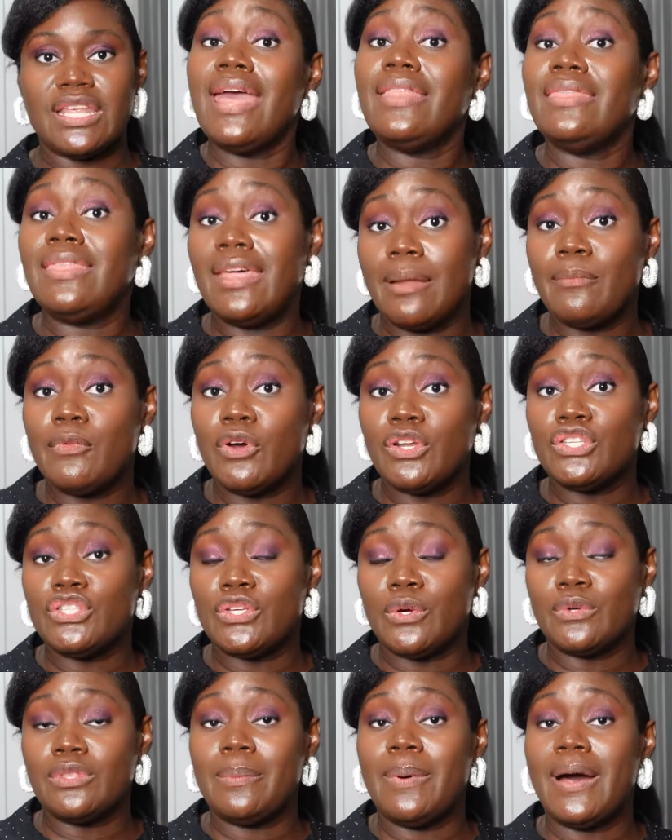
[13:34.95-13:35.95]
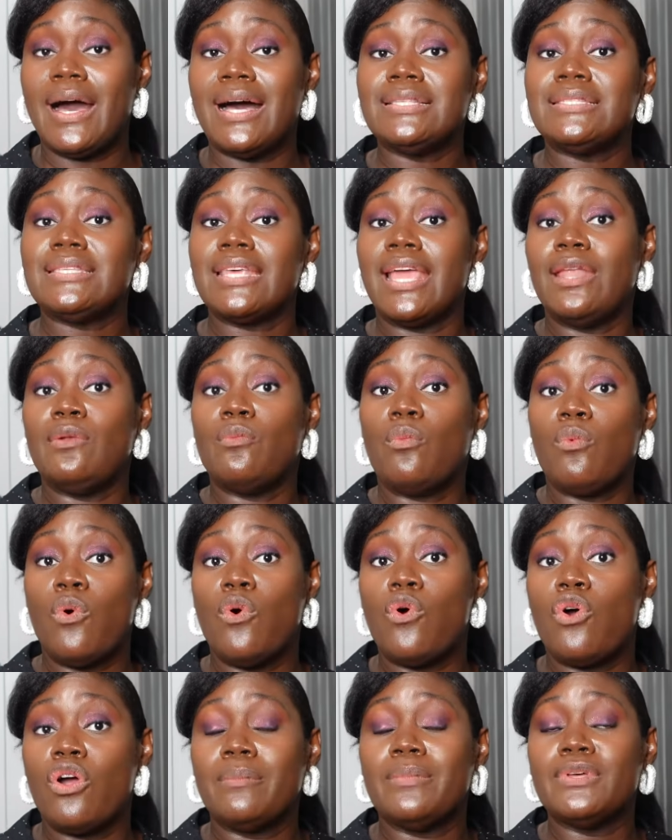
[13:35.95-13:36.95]
and then I'm going to soak the pots in
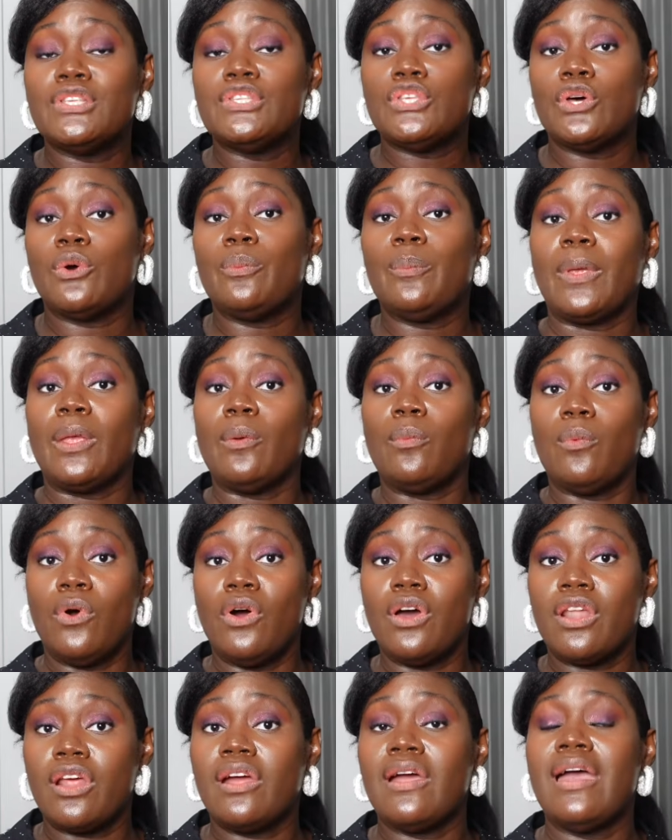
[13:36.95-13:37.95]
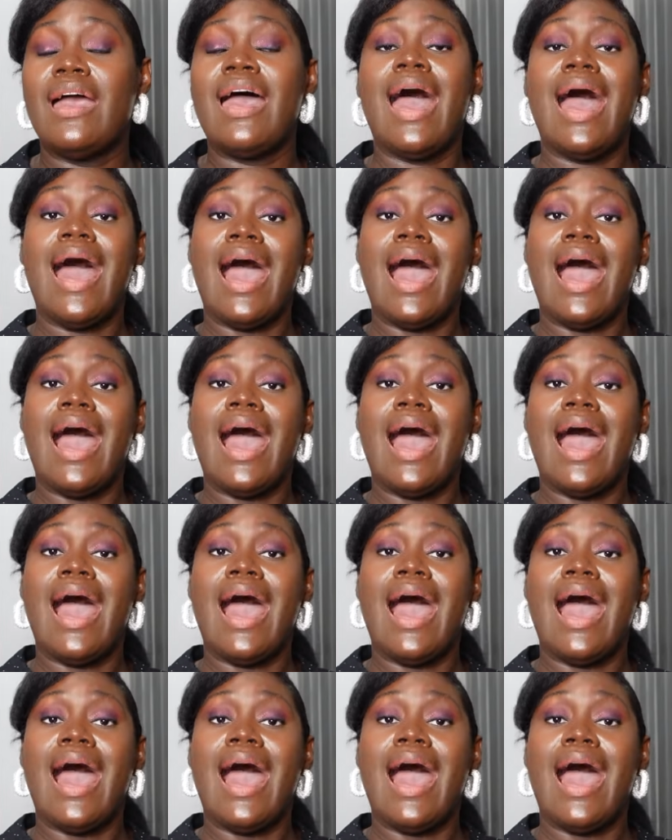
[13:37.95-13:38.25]
warm soapy water.